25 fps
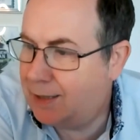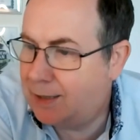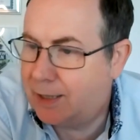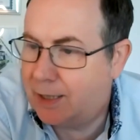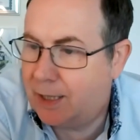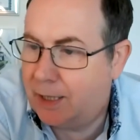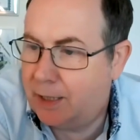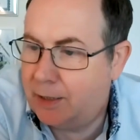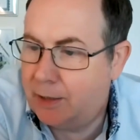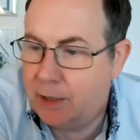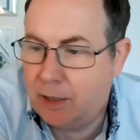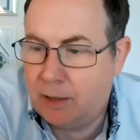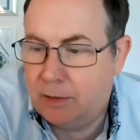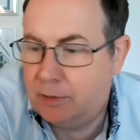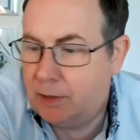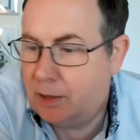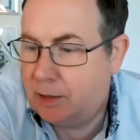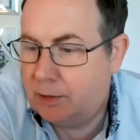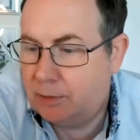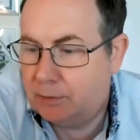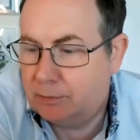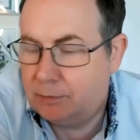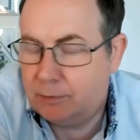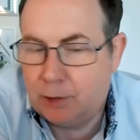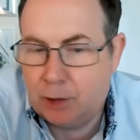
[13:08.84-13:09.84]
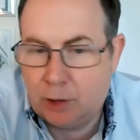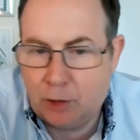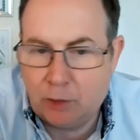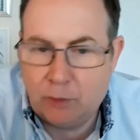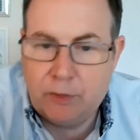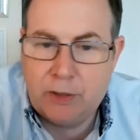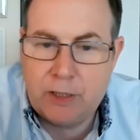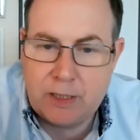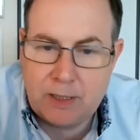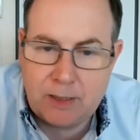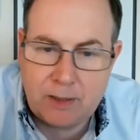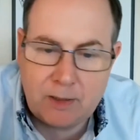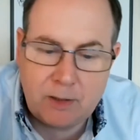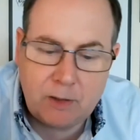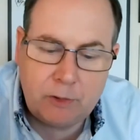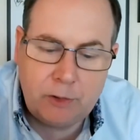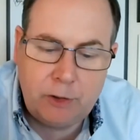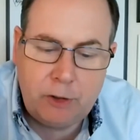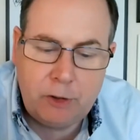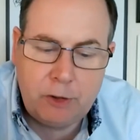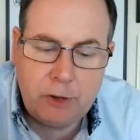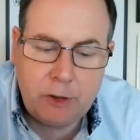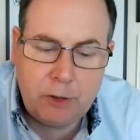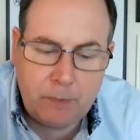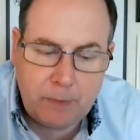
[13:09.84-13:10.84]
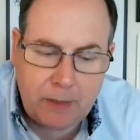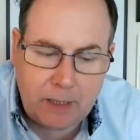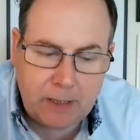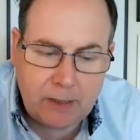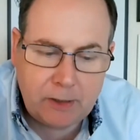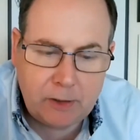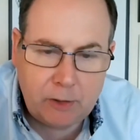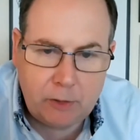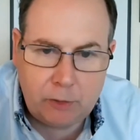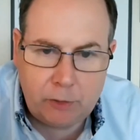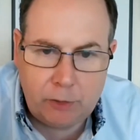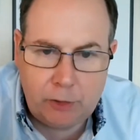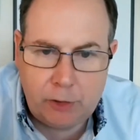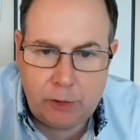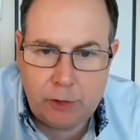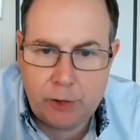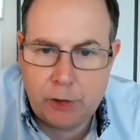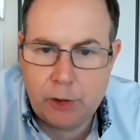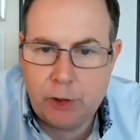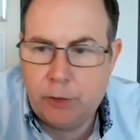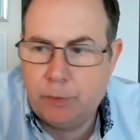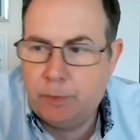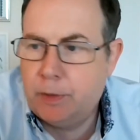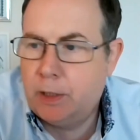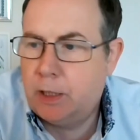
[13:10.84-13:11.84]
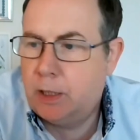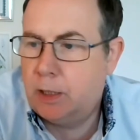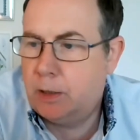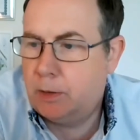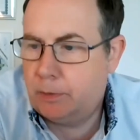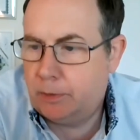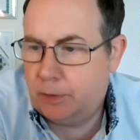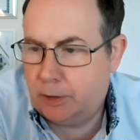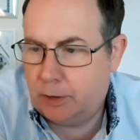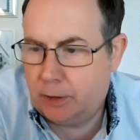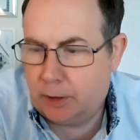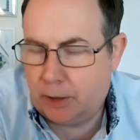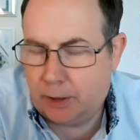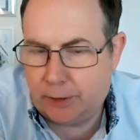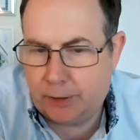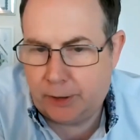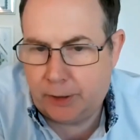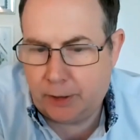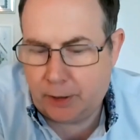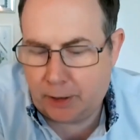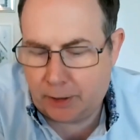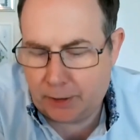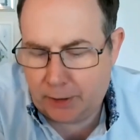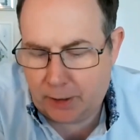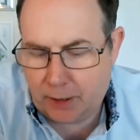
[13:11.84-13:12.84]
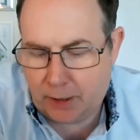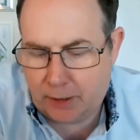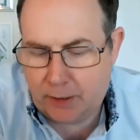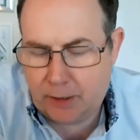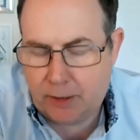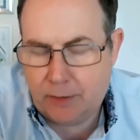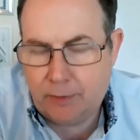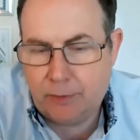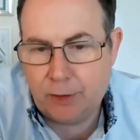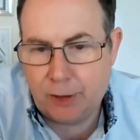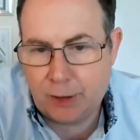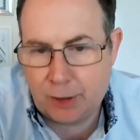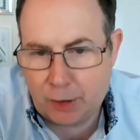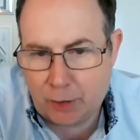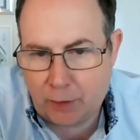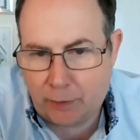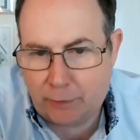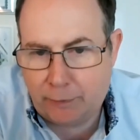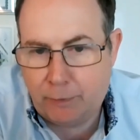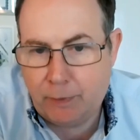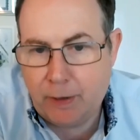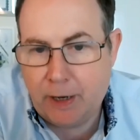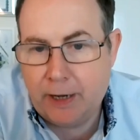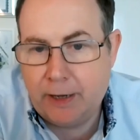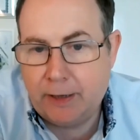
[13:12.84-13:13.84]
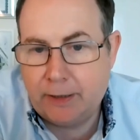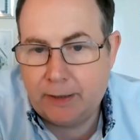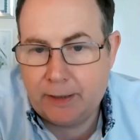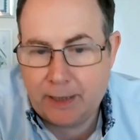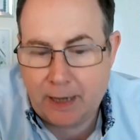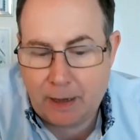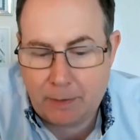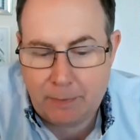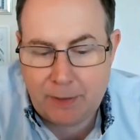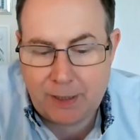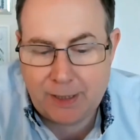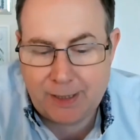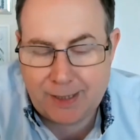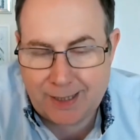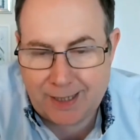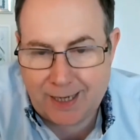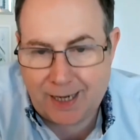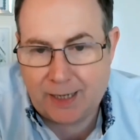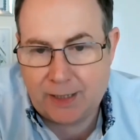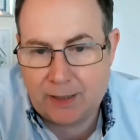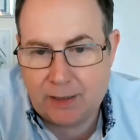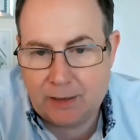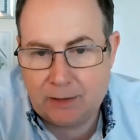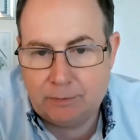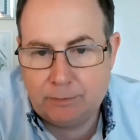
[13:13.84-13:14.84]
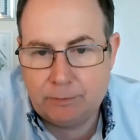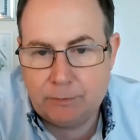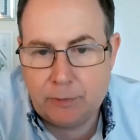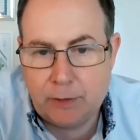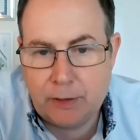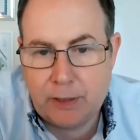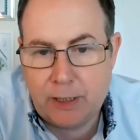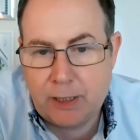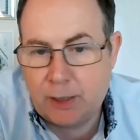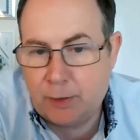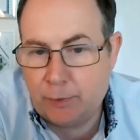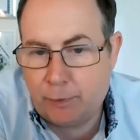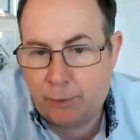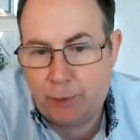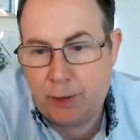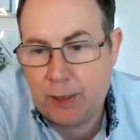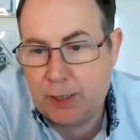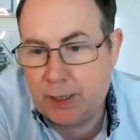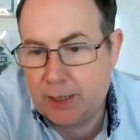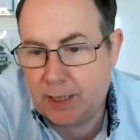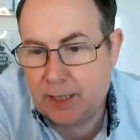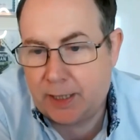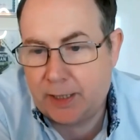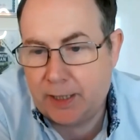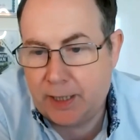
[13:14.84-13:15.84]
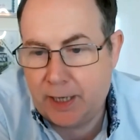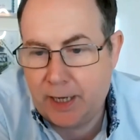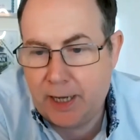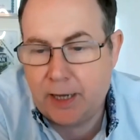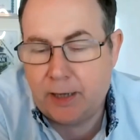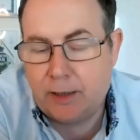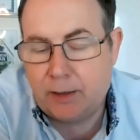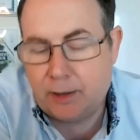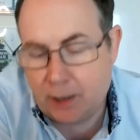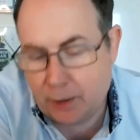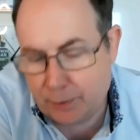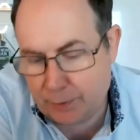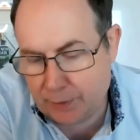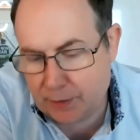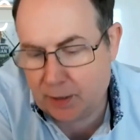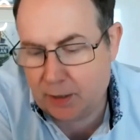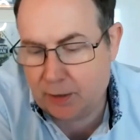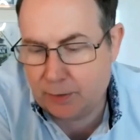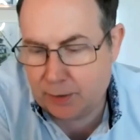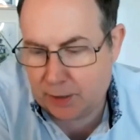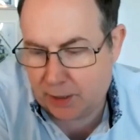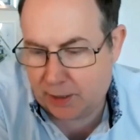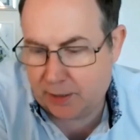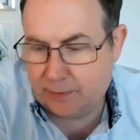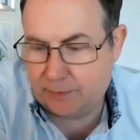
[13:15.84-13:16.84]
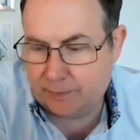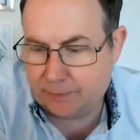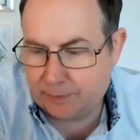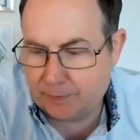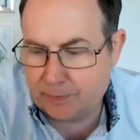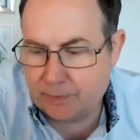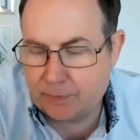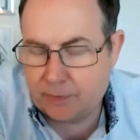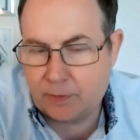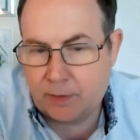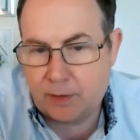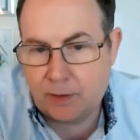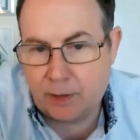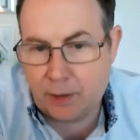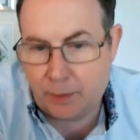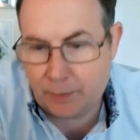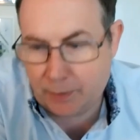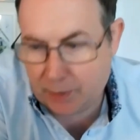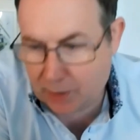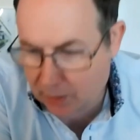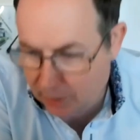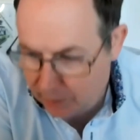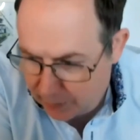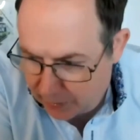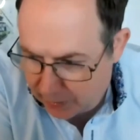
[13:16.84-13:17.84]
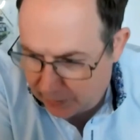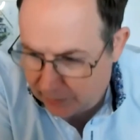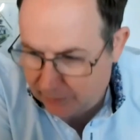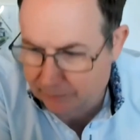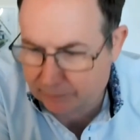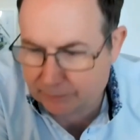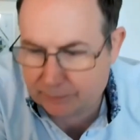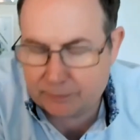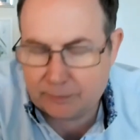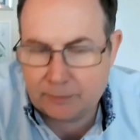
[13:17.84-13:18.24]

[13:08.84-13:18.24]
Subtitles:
say, no, look, this isn't on YouTube, that isn't on YouTube, yada, yada, yada. The software, get me a scanner. Well, there's a free scanner here. Go and load it. Go and load it.